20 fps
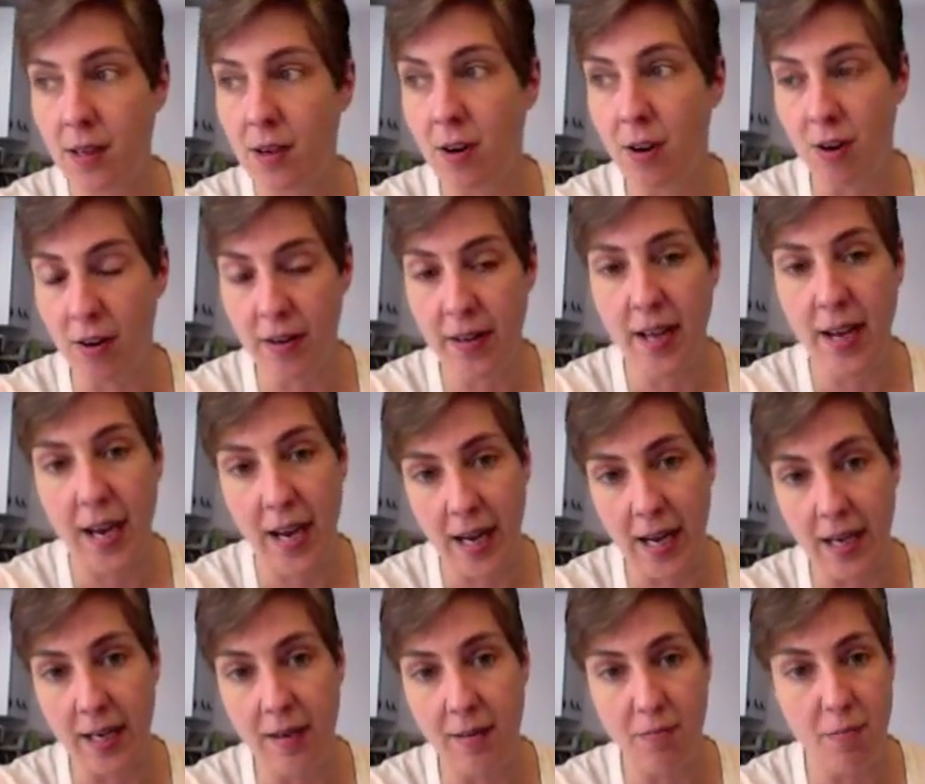on the
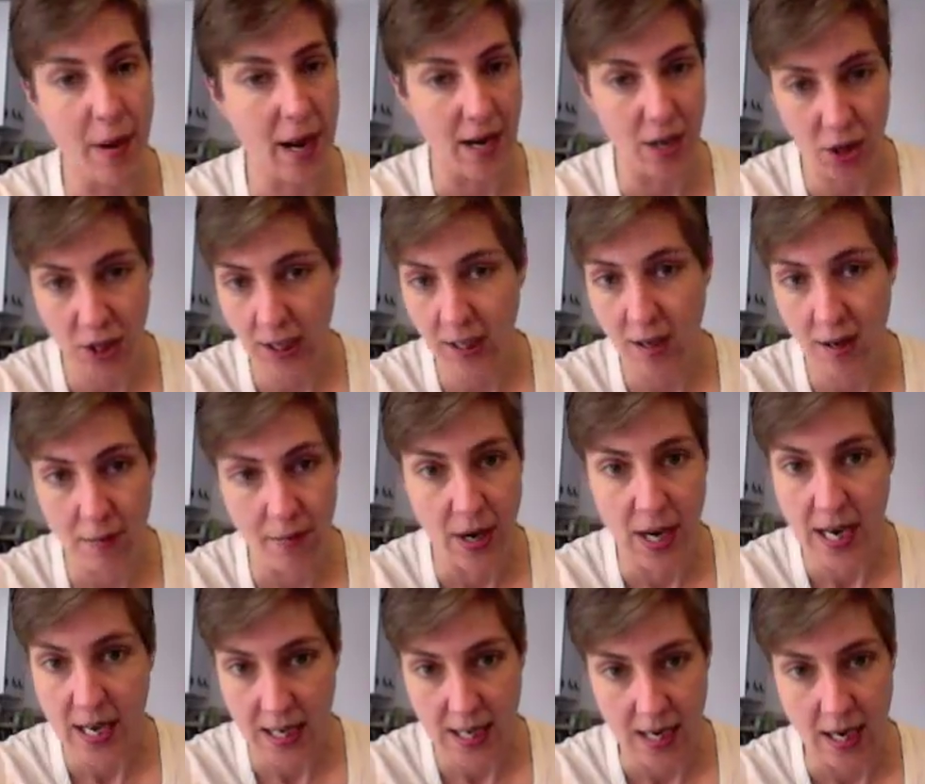head, bashing their
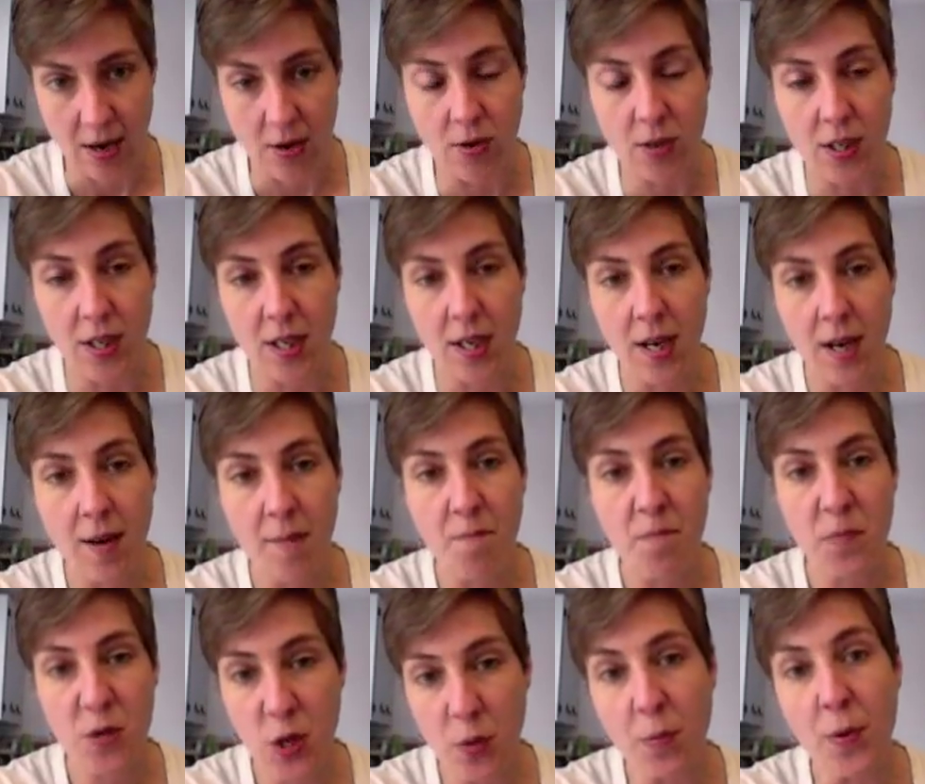brains out
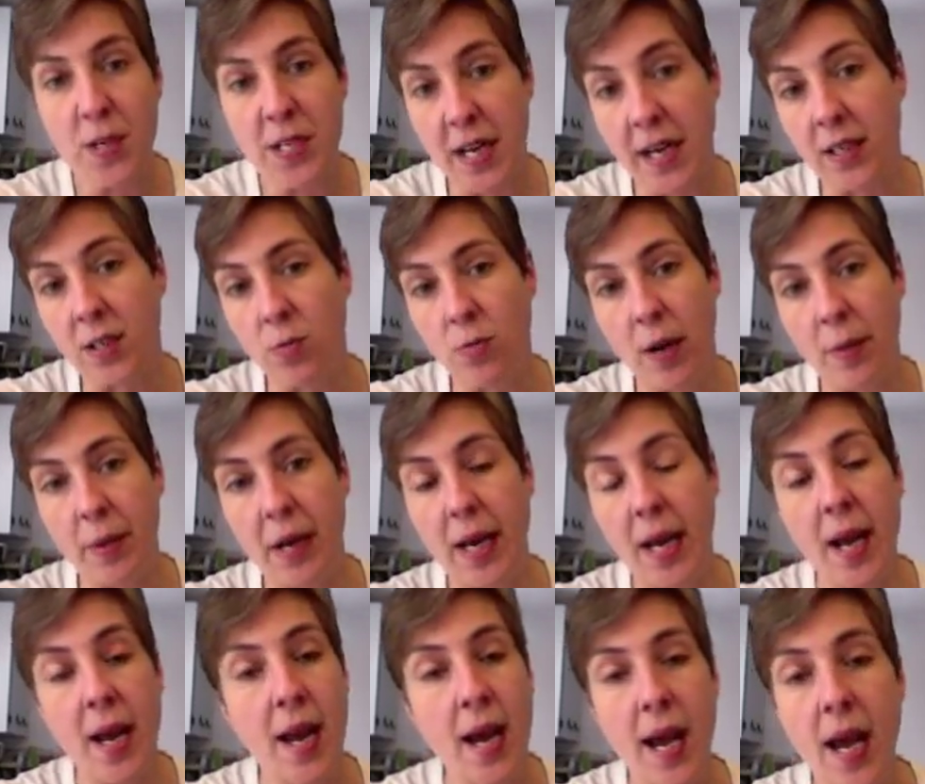to protect women.
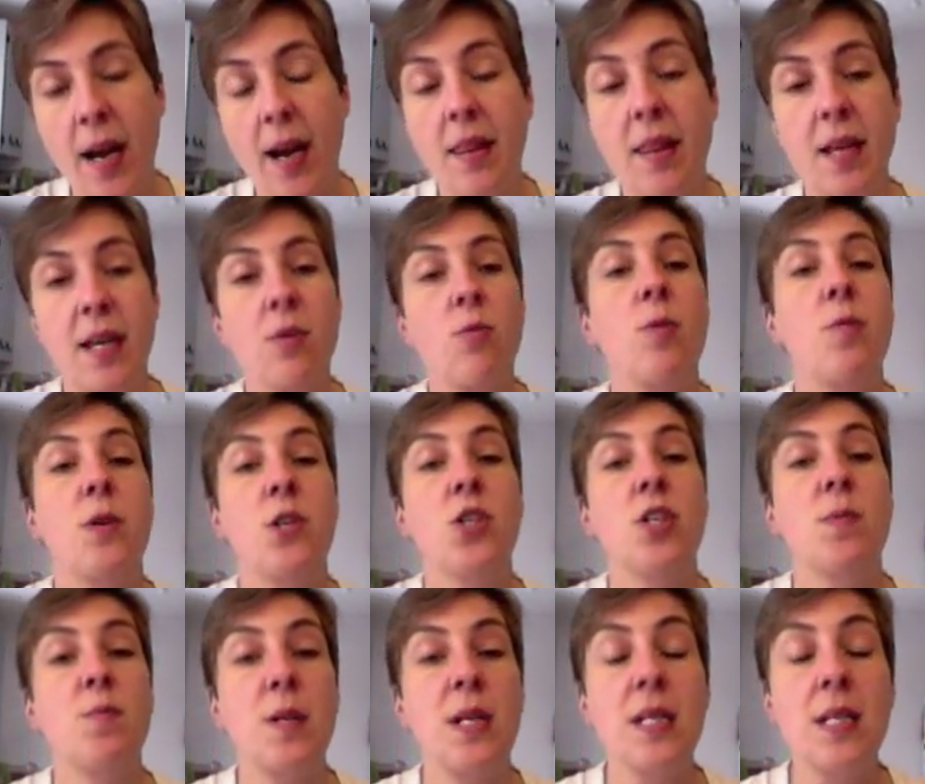And I think it would
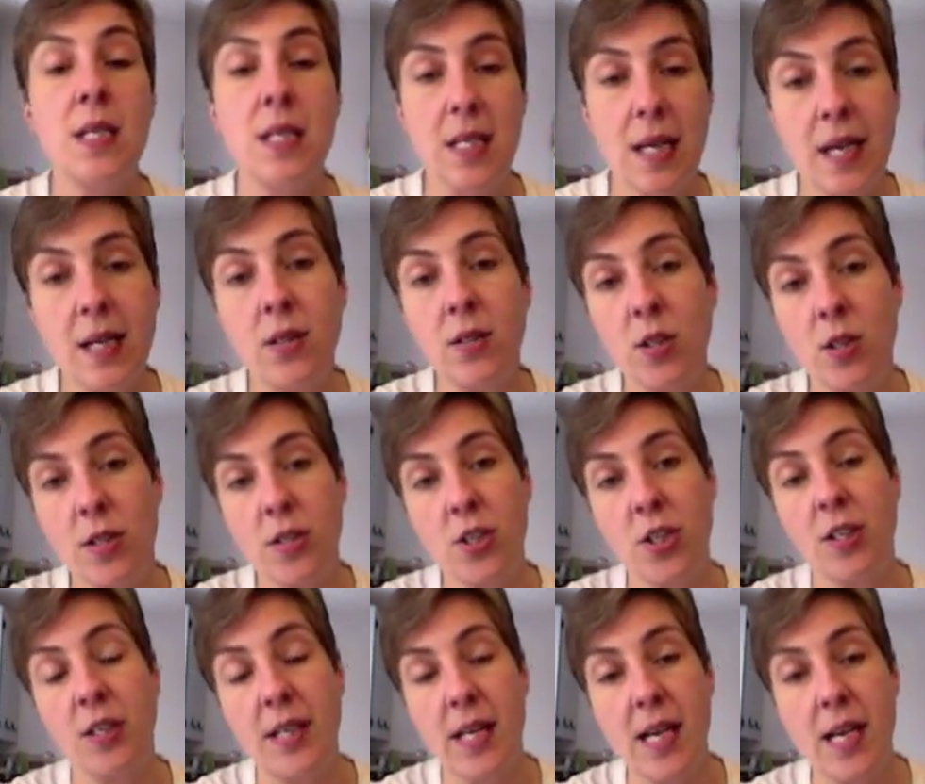just be
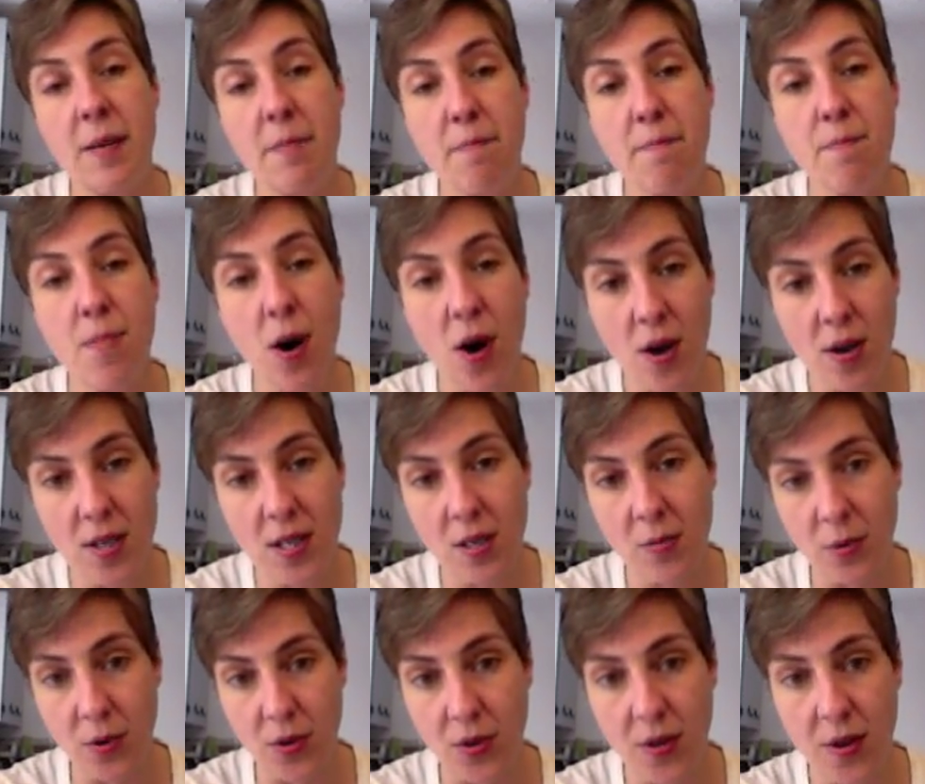psychologically
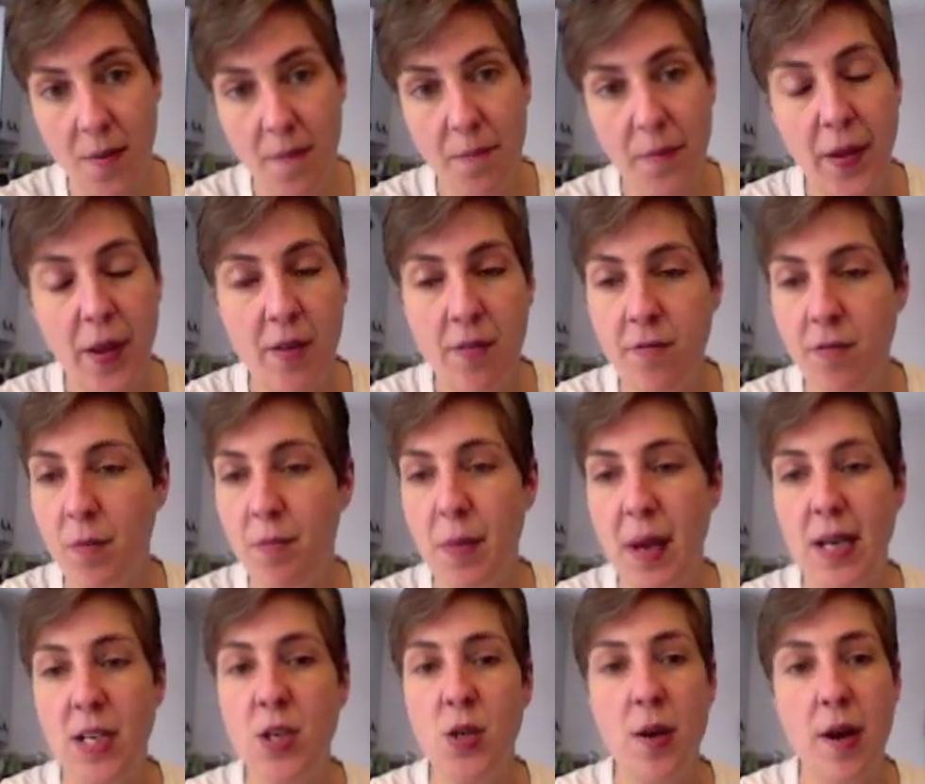impossible for
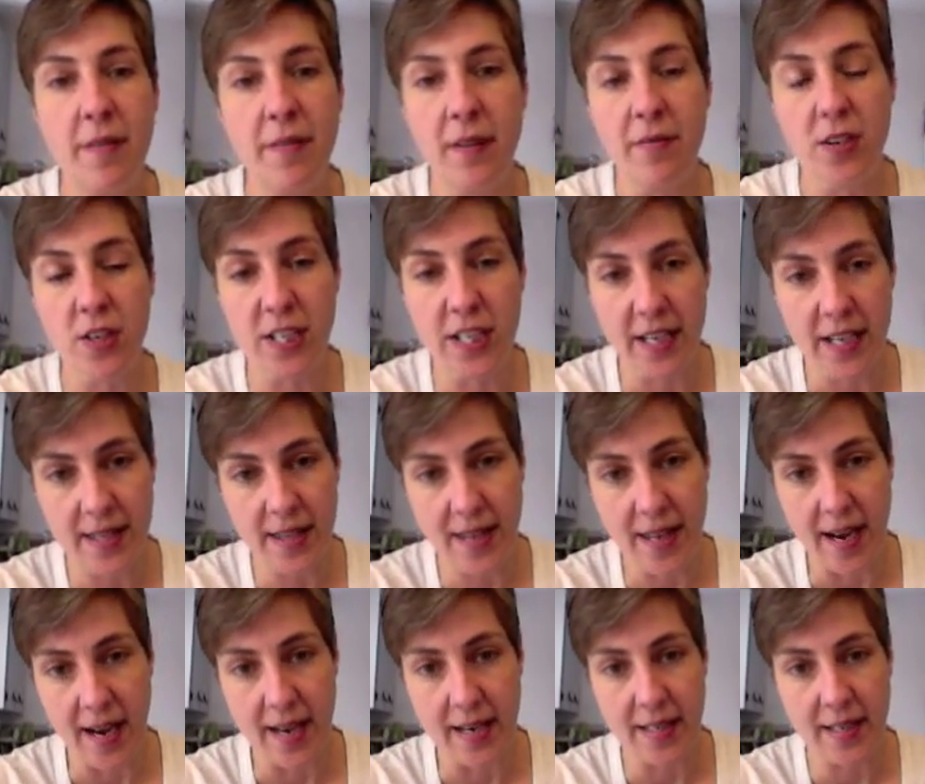men to have ever done
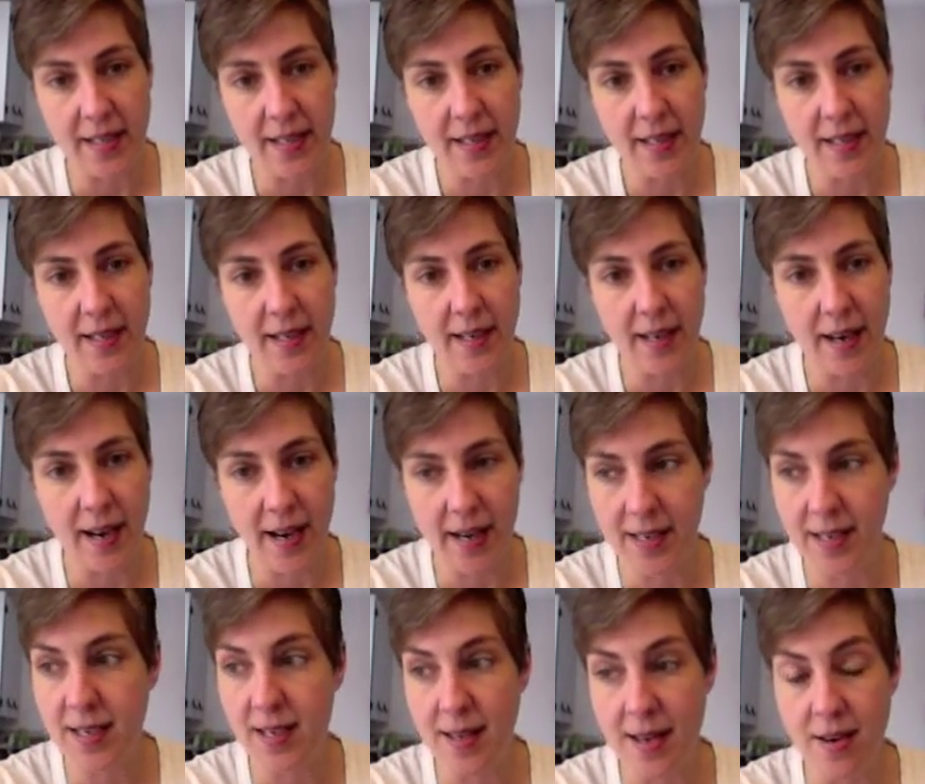that
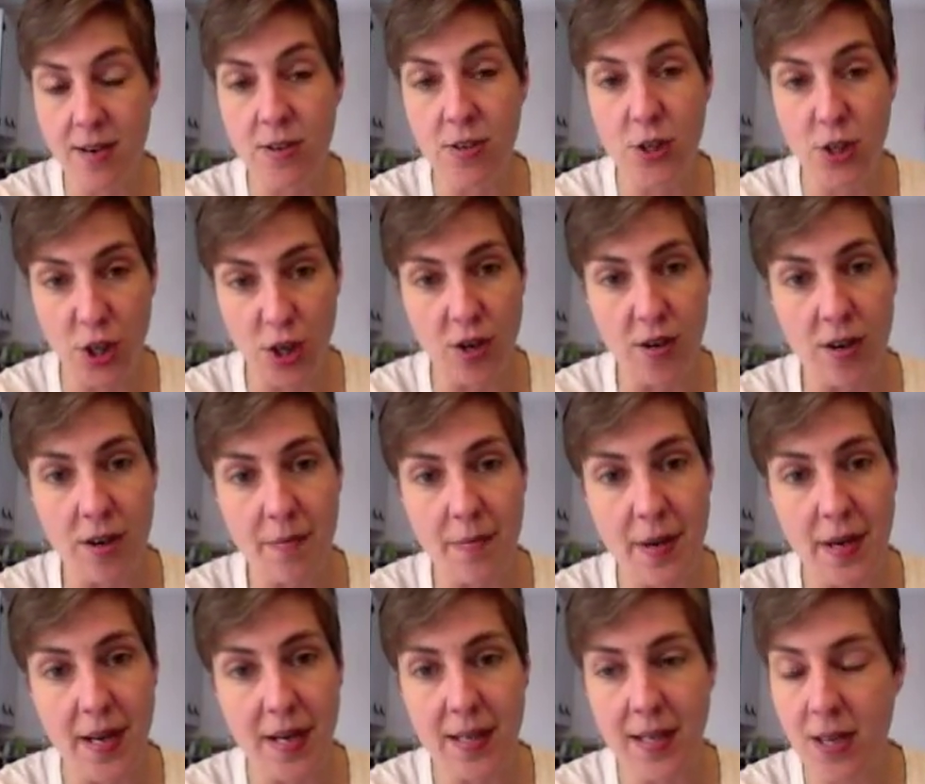as their job,
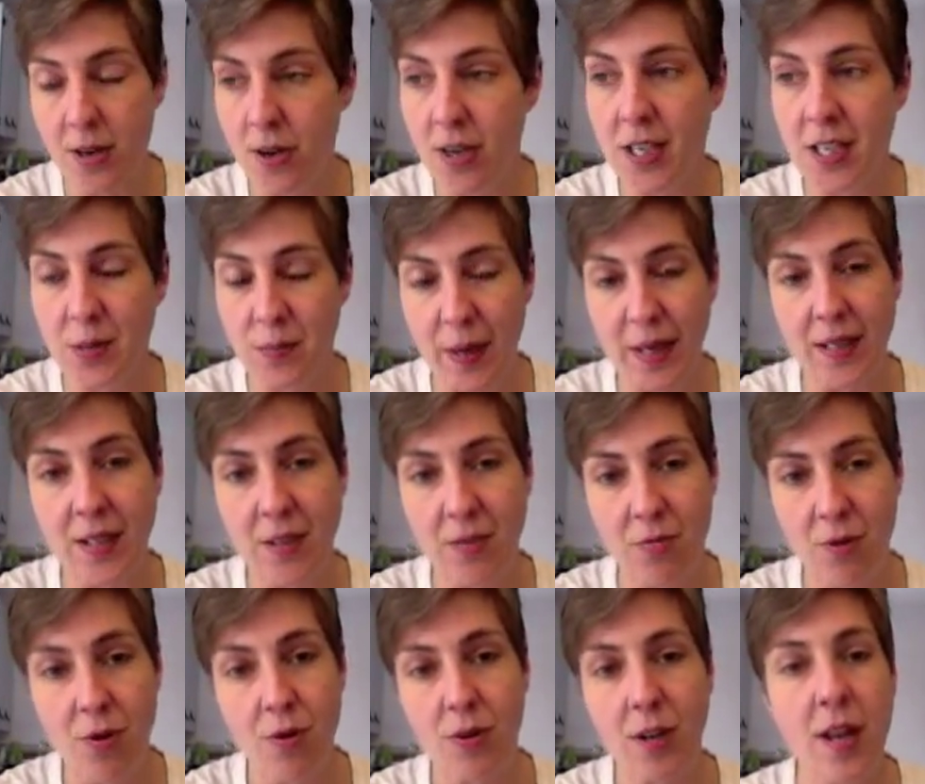as their expected
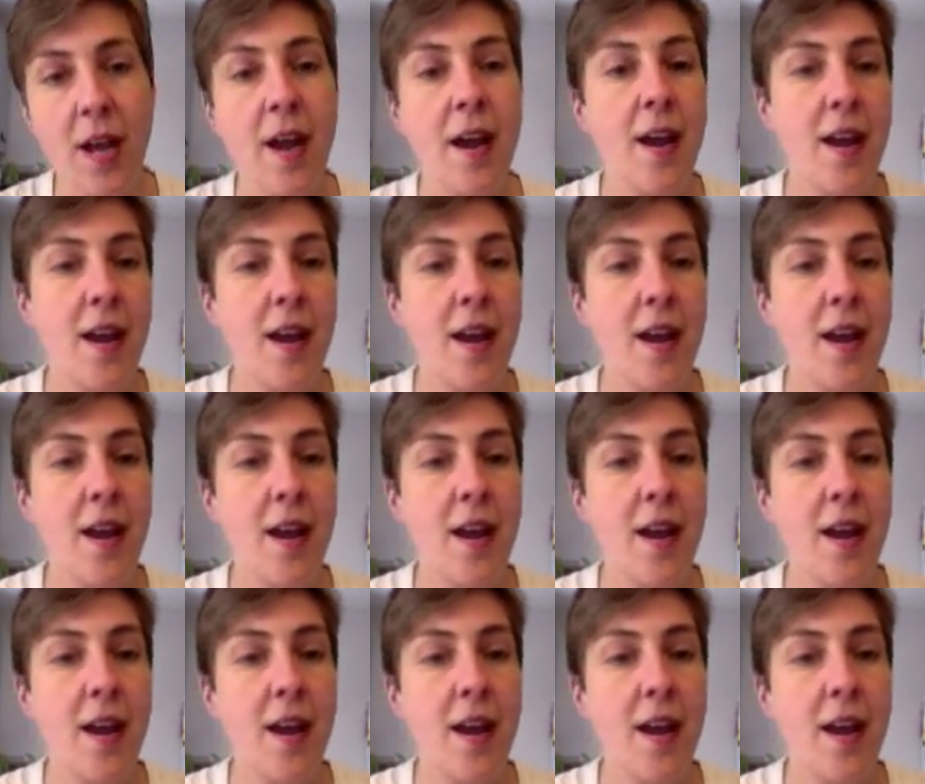role,